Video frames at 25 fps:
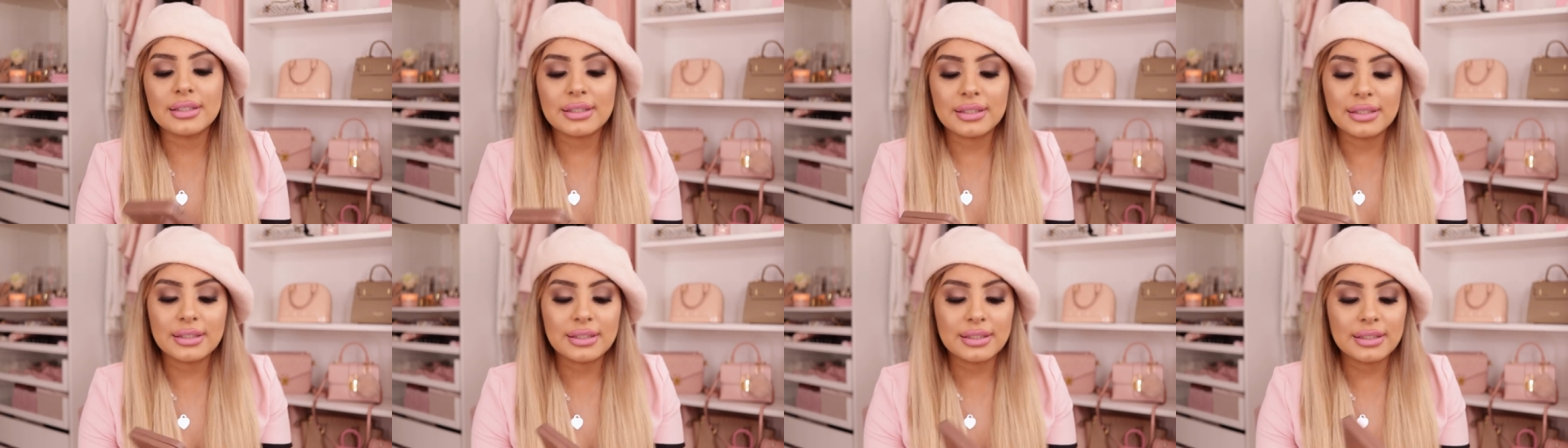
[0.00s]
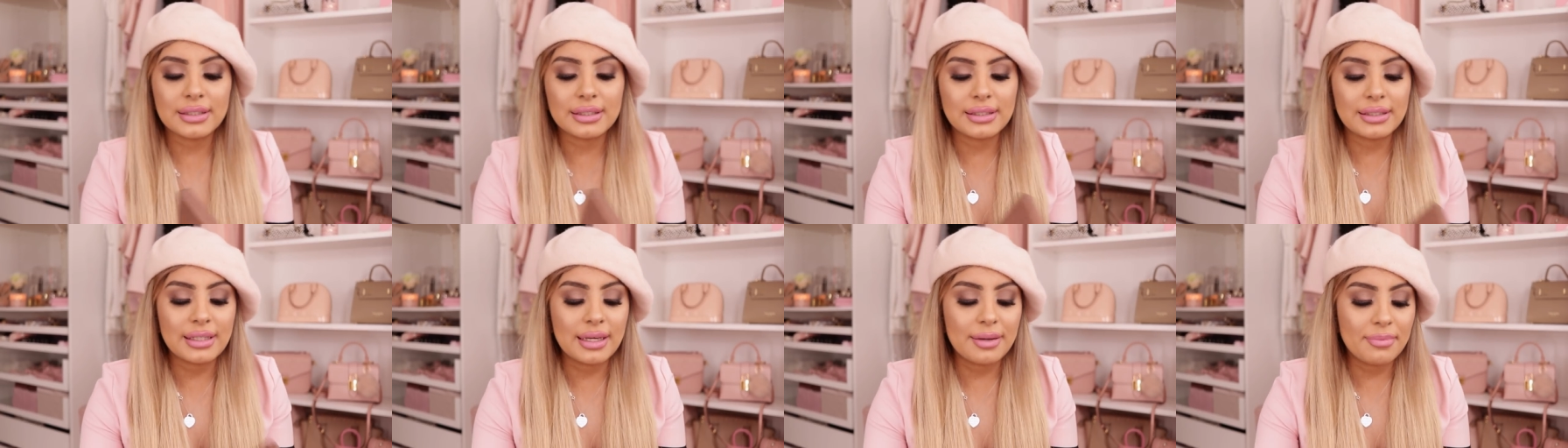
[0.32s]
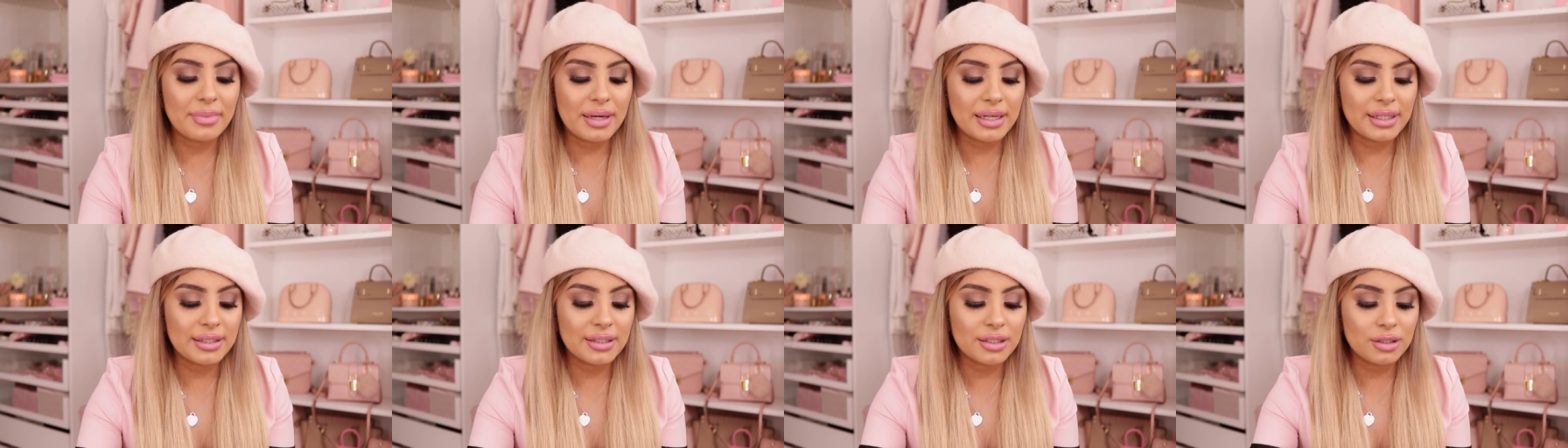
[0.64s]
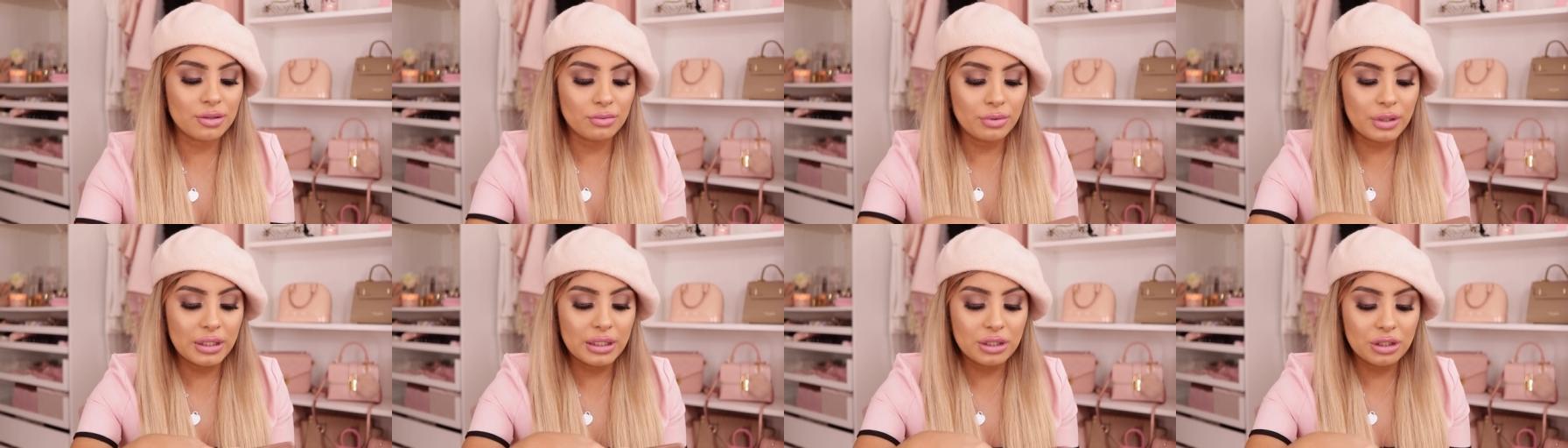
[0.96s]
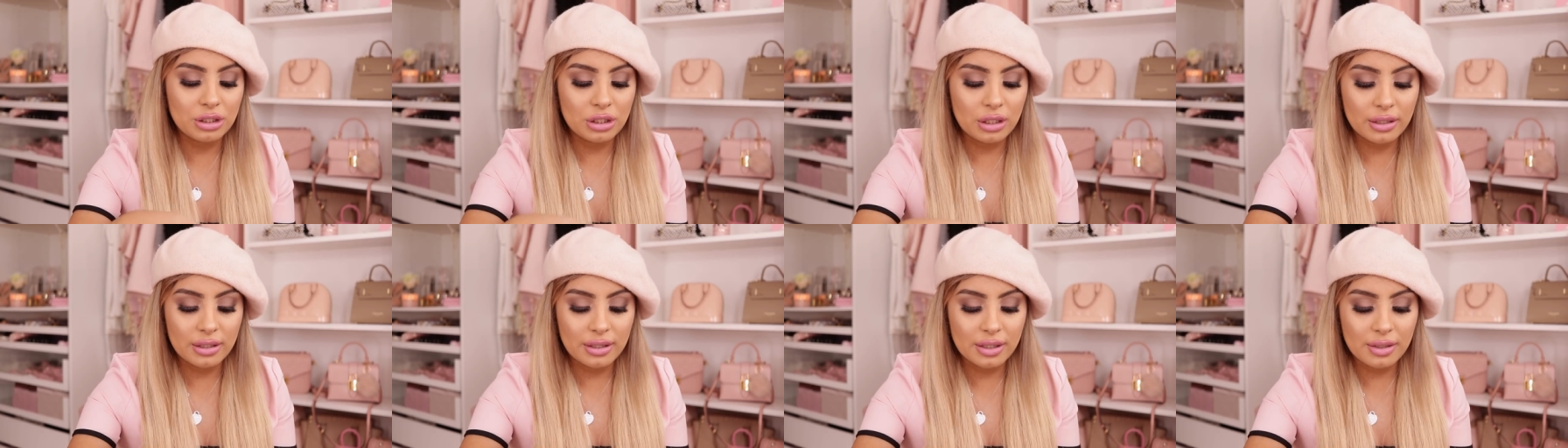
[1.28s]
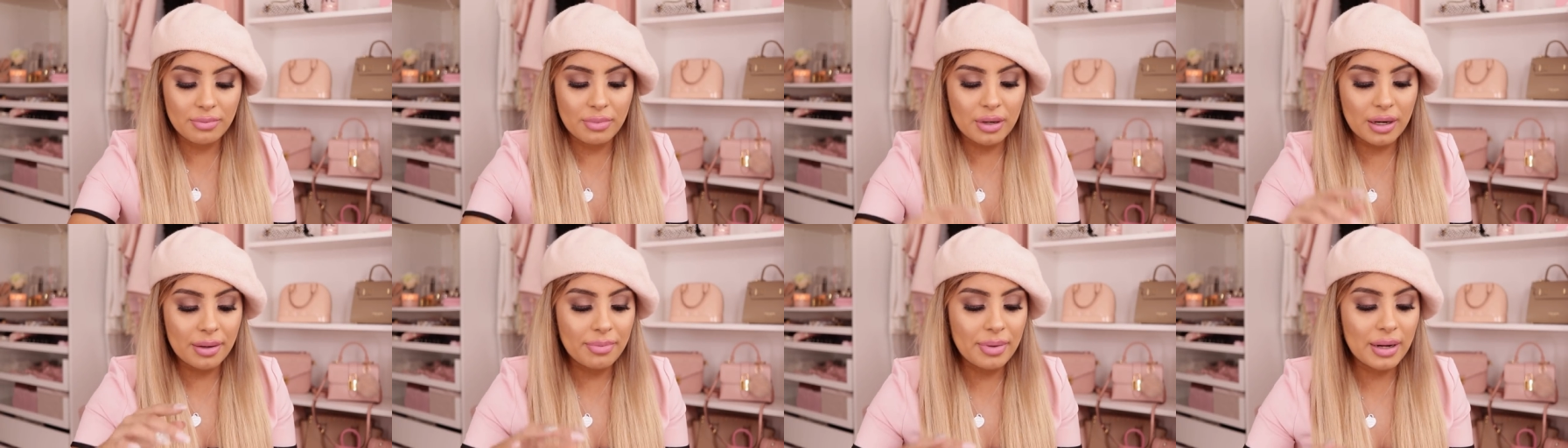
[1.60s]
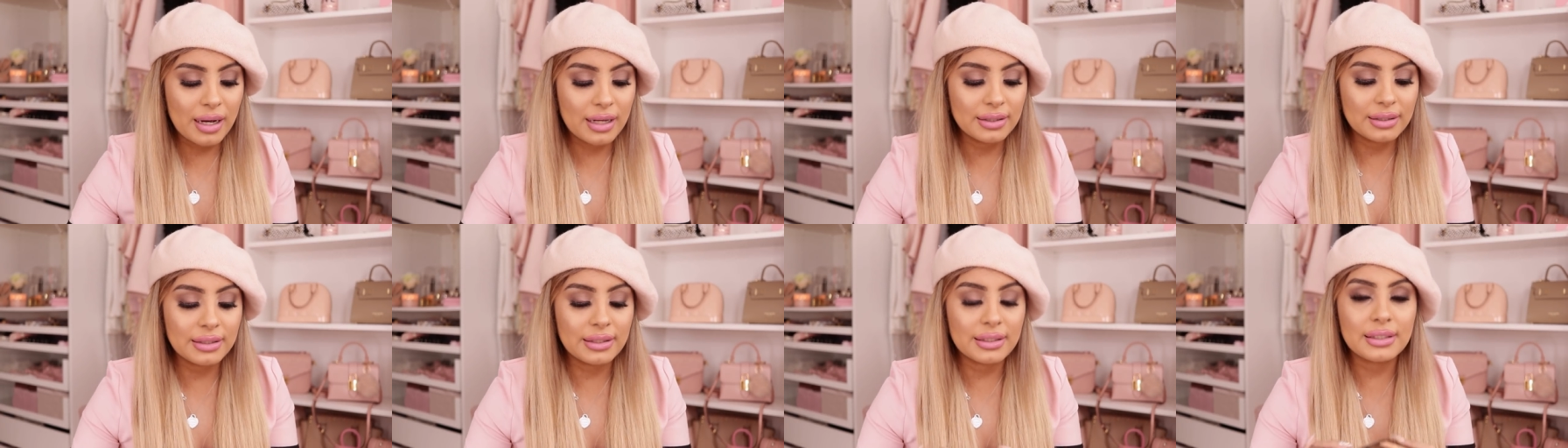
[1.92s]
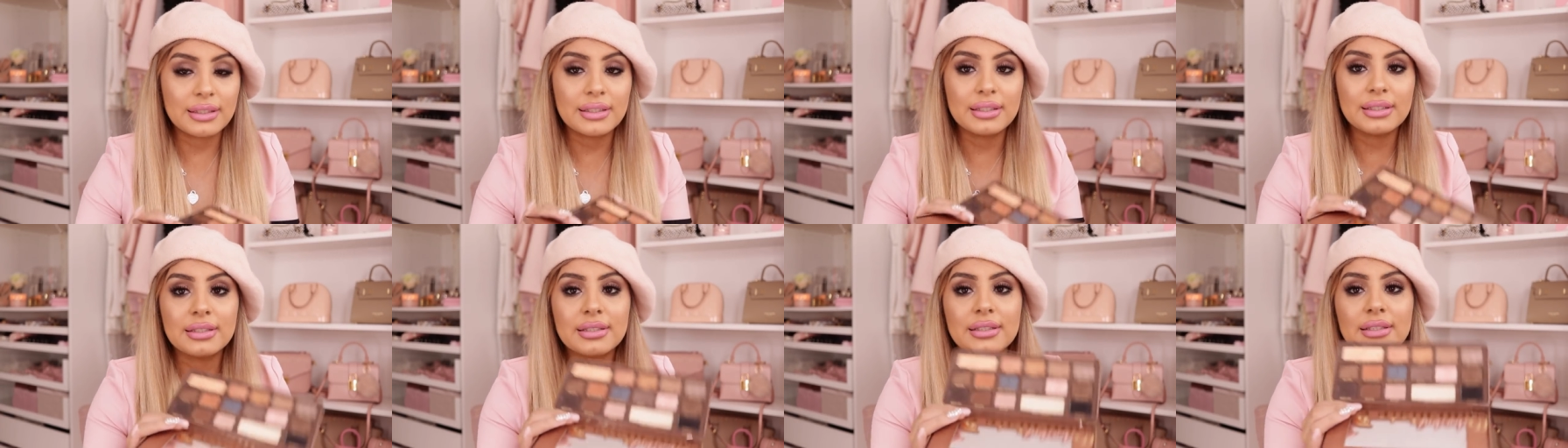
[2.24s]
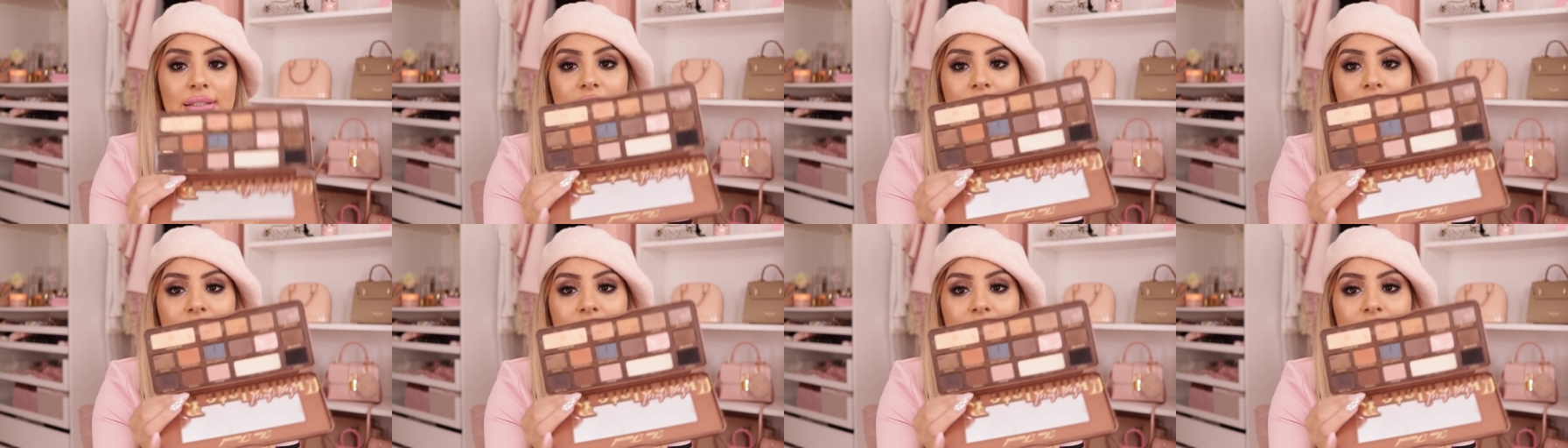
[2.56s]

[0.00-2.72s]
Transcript: This is a semi-sweet chocolate bar palette. It is